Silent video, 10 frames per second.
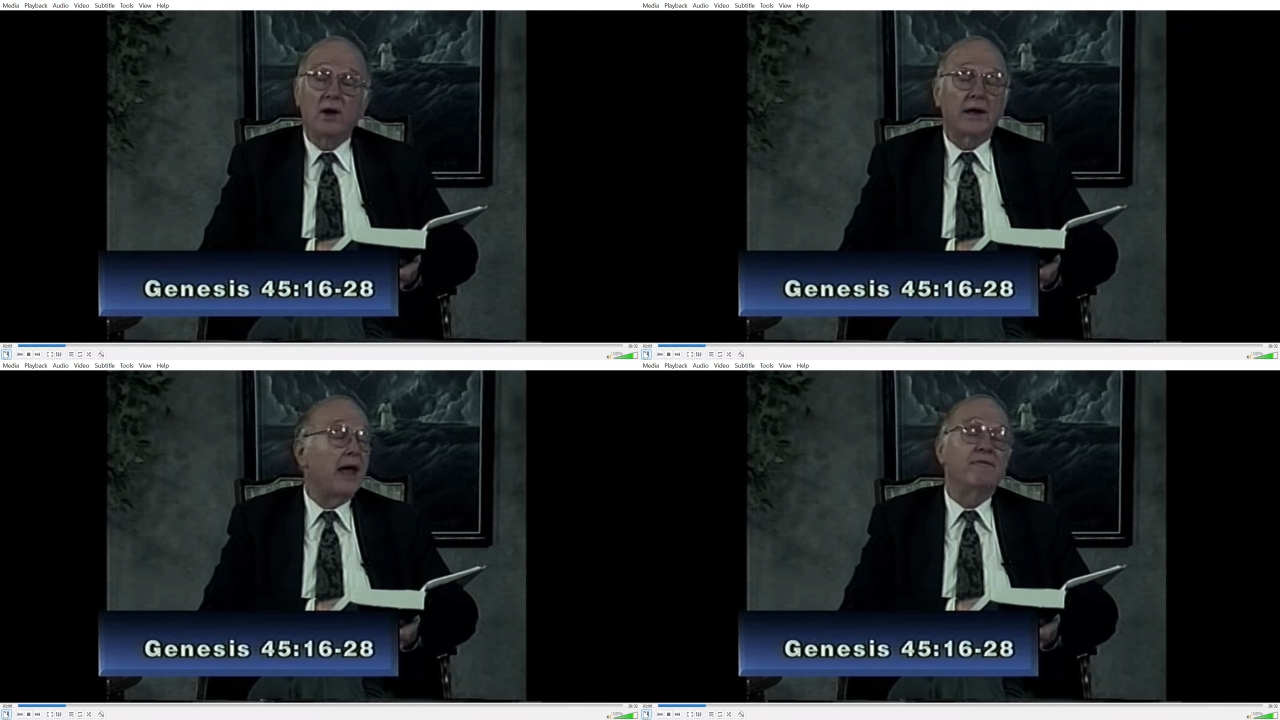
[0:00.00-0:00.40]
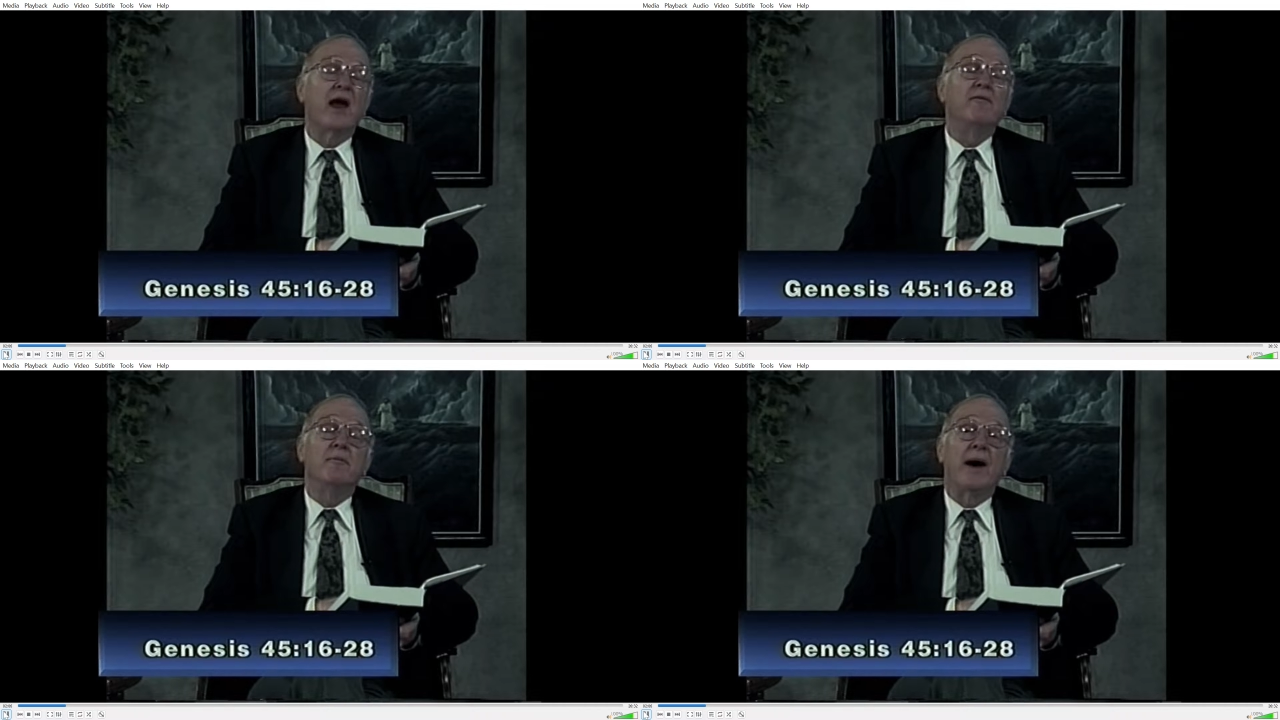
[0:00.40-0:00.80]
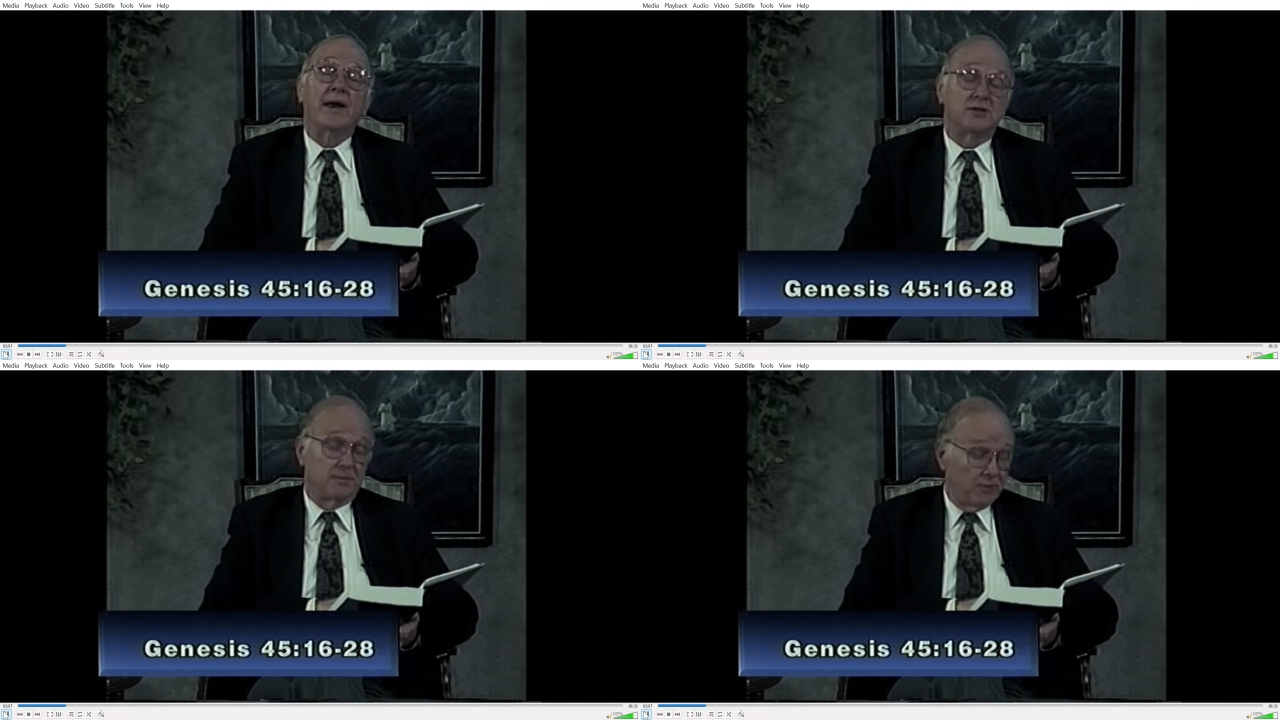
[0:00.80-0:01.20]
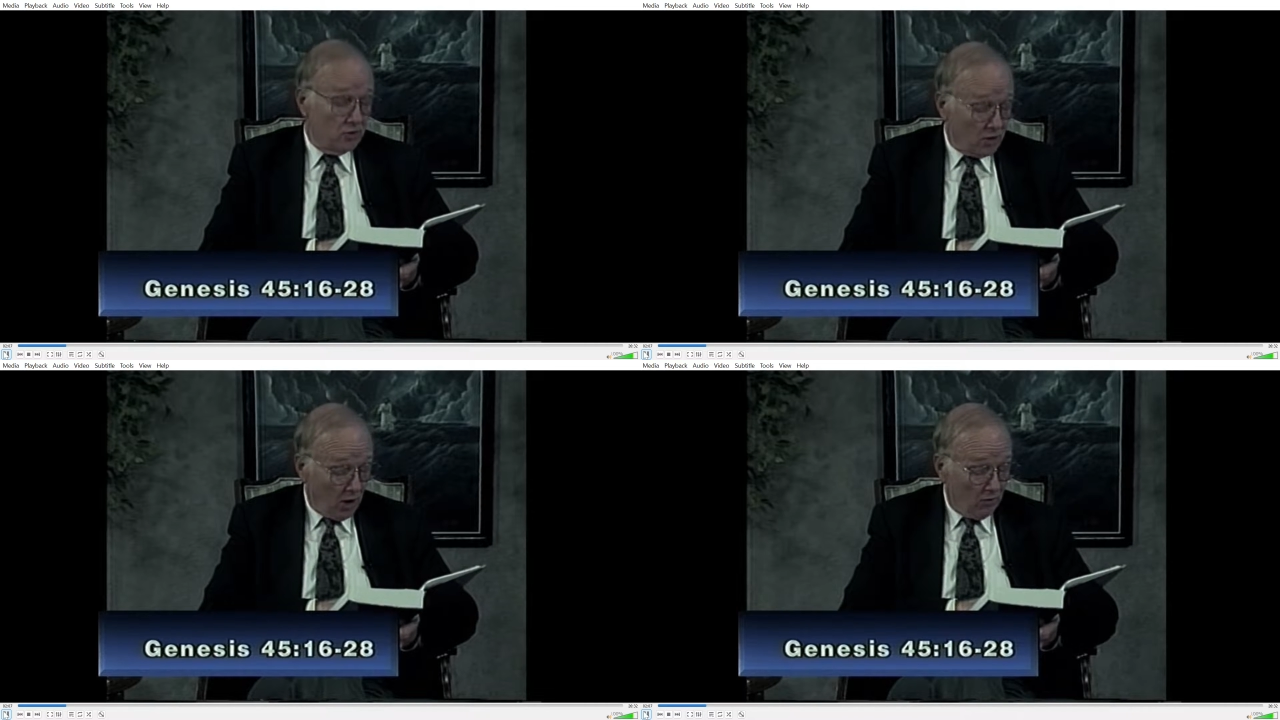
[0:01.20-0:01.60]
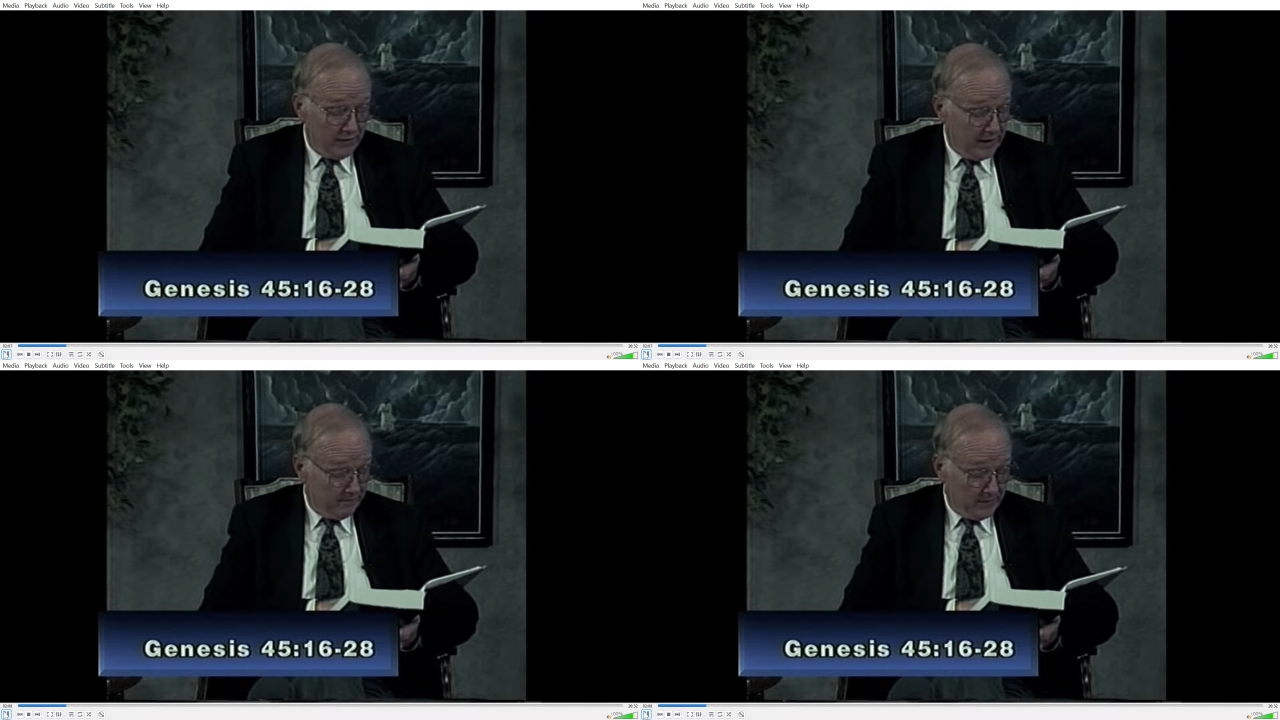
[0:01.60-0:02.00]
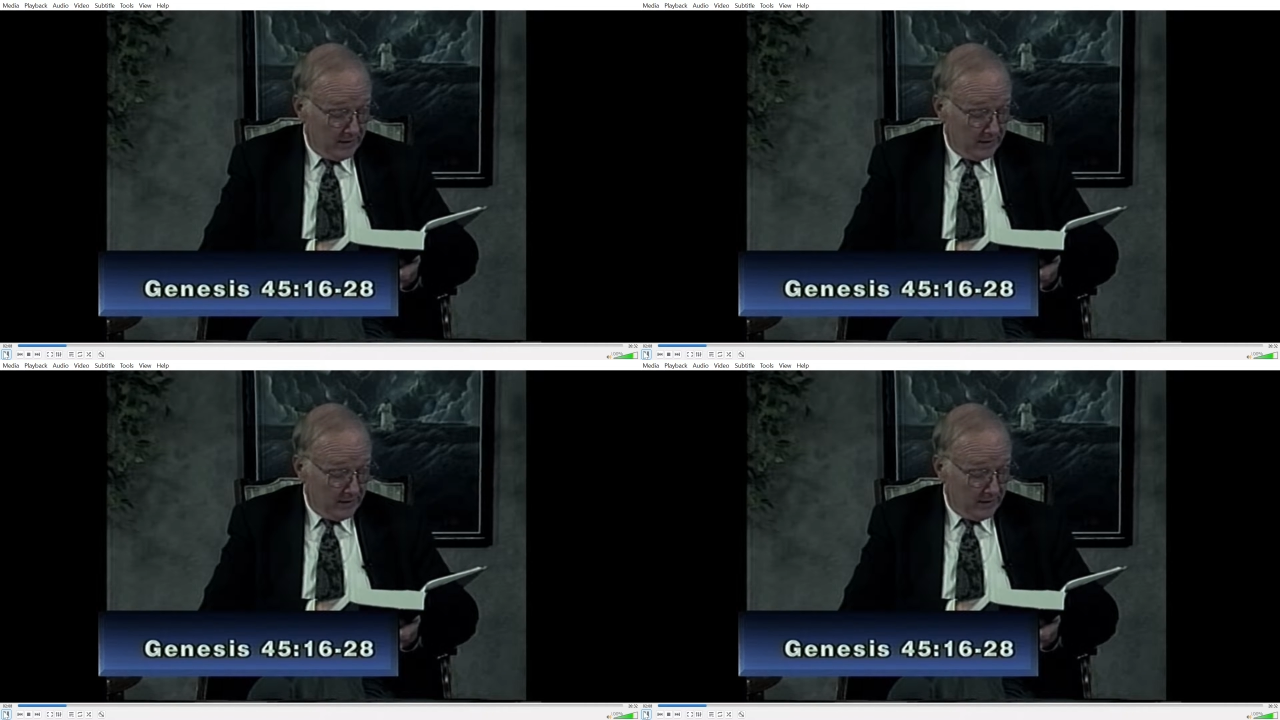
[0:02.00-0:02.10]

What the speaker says: gave to everybody some new clothing.